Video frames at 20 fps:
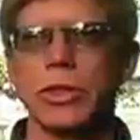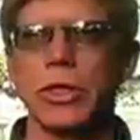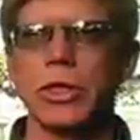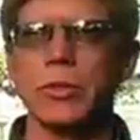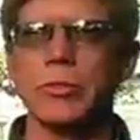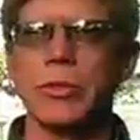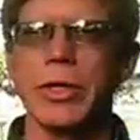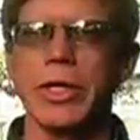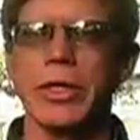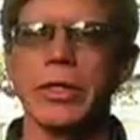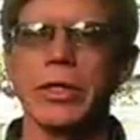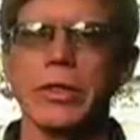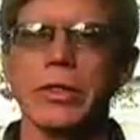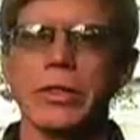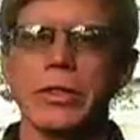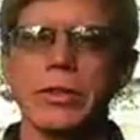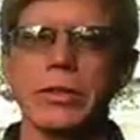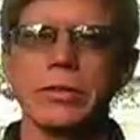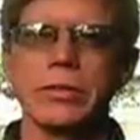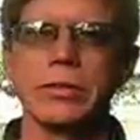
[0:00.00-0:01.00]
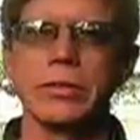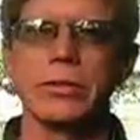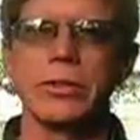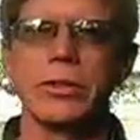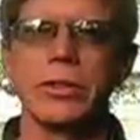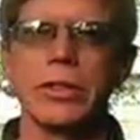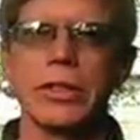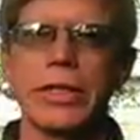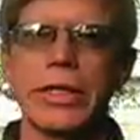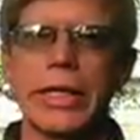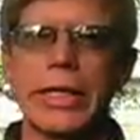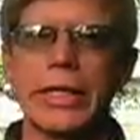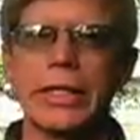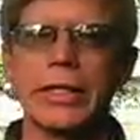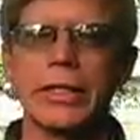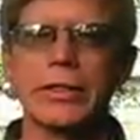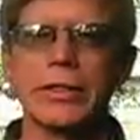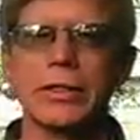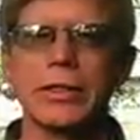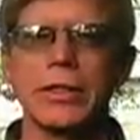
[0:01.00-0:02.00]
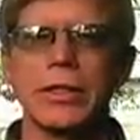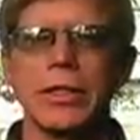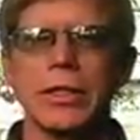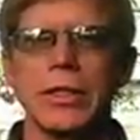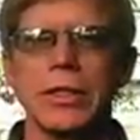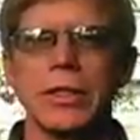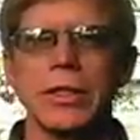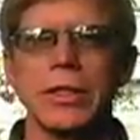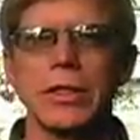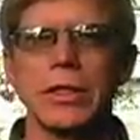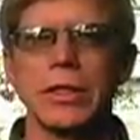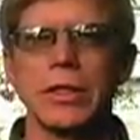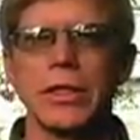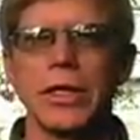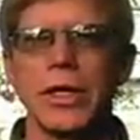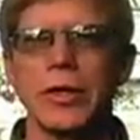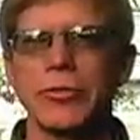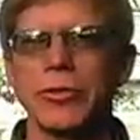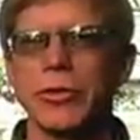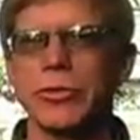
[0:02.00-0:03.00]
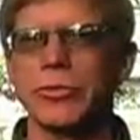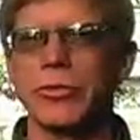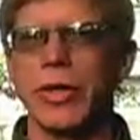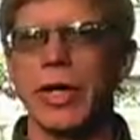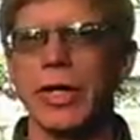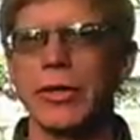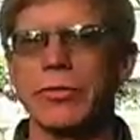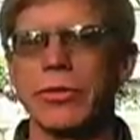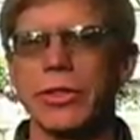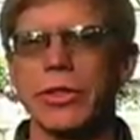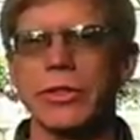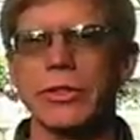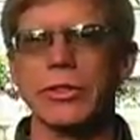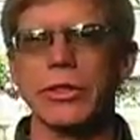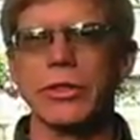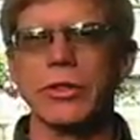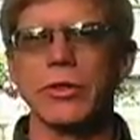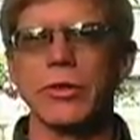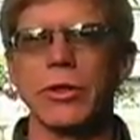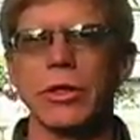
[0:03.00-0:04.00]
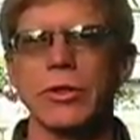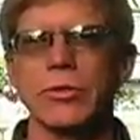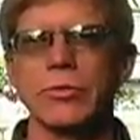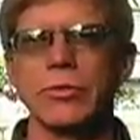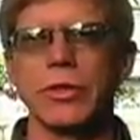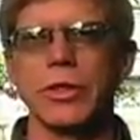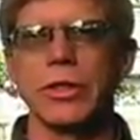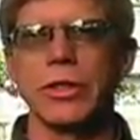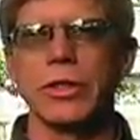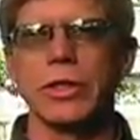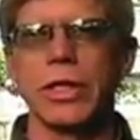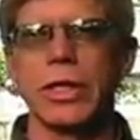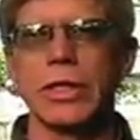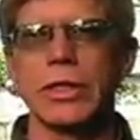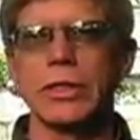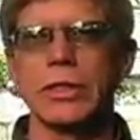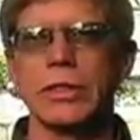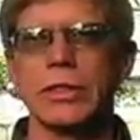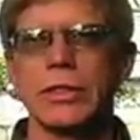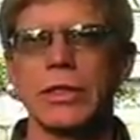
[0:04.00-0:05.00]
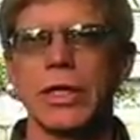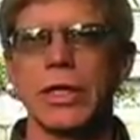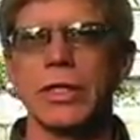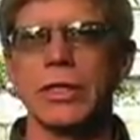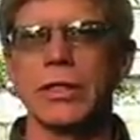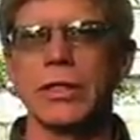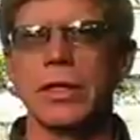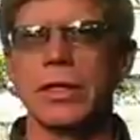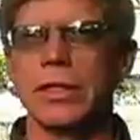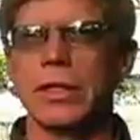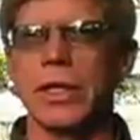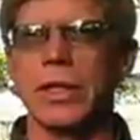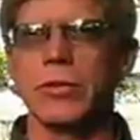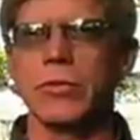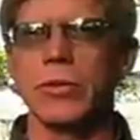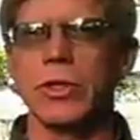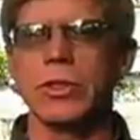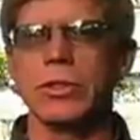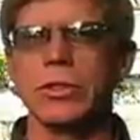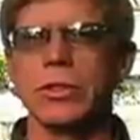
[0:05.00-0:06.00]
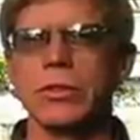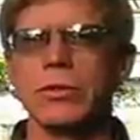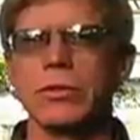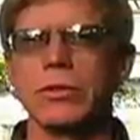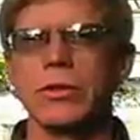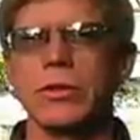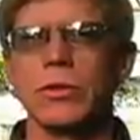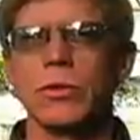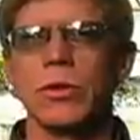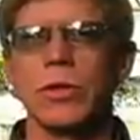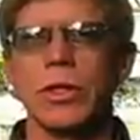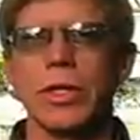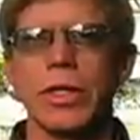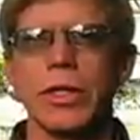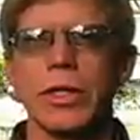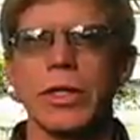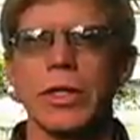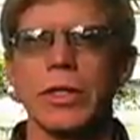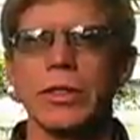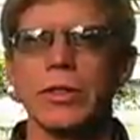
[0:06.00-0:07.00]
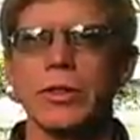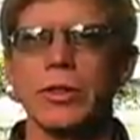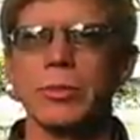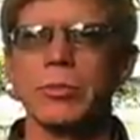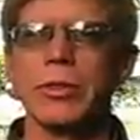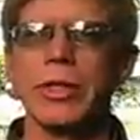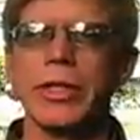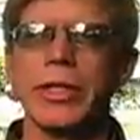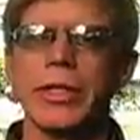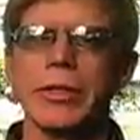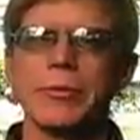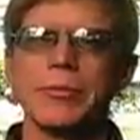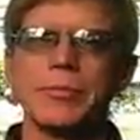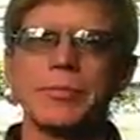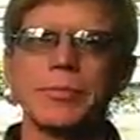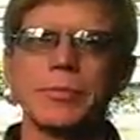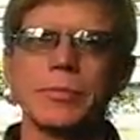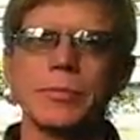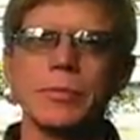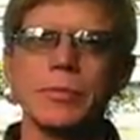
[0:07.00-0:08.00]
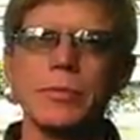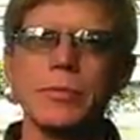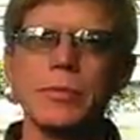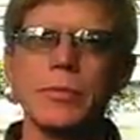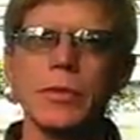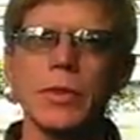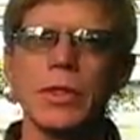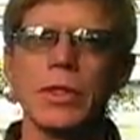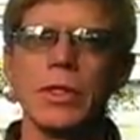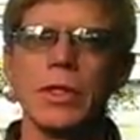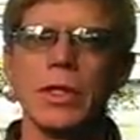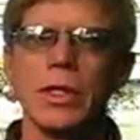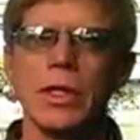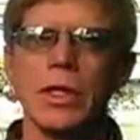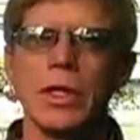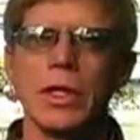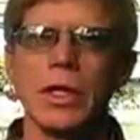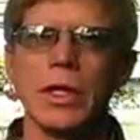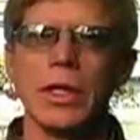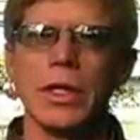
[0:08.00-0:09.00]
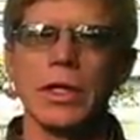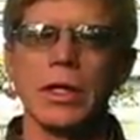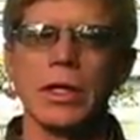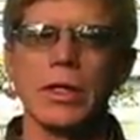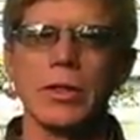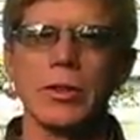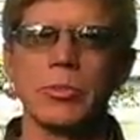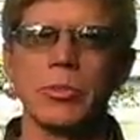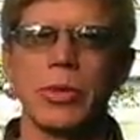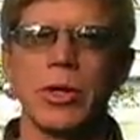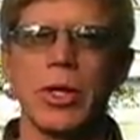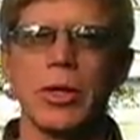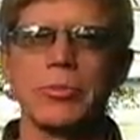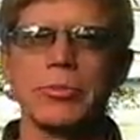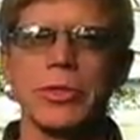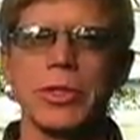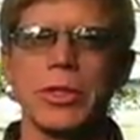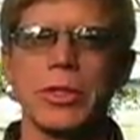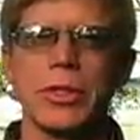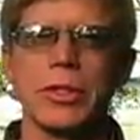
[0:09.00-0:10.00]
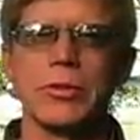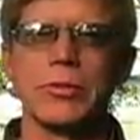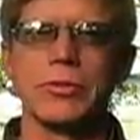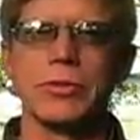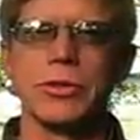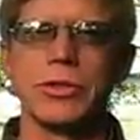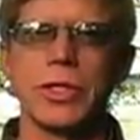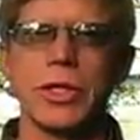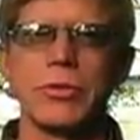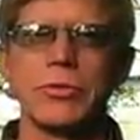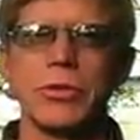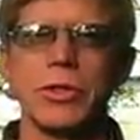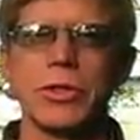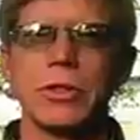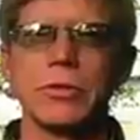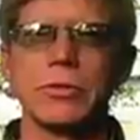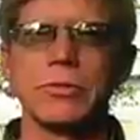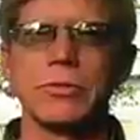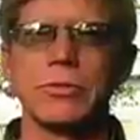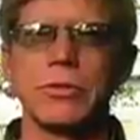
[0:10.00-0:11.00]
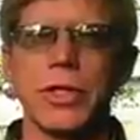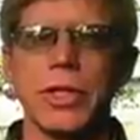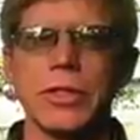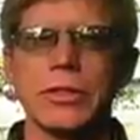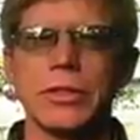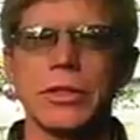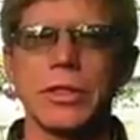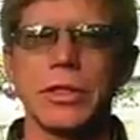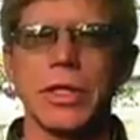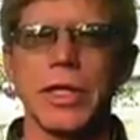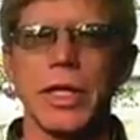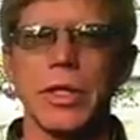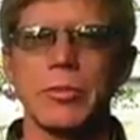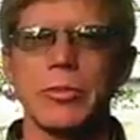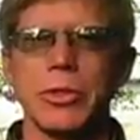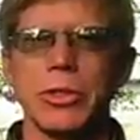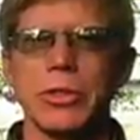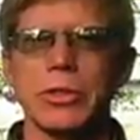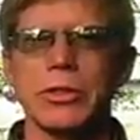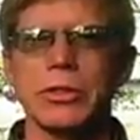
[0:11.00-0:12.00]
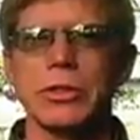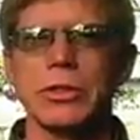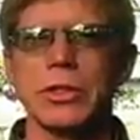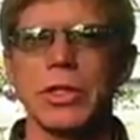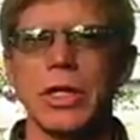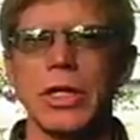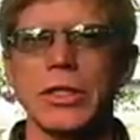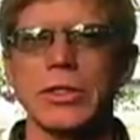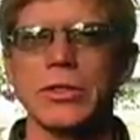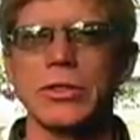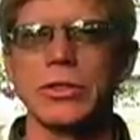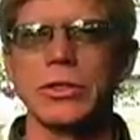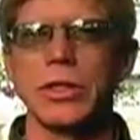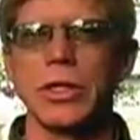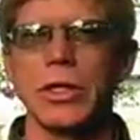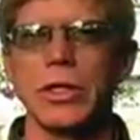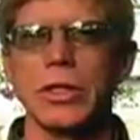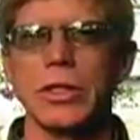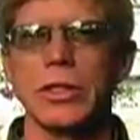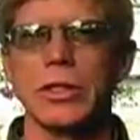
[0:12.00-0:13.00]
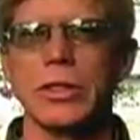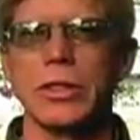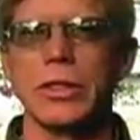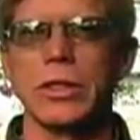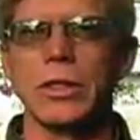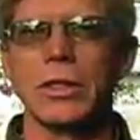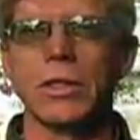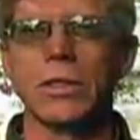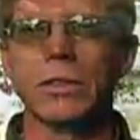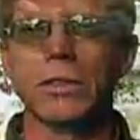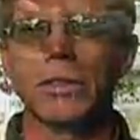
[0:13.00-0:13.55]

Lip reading: young men in the early 80s. After 5 years in the oil field, I decided that that wasn't where I needed to be. And on the prompting of several friends and neighbors, I started a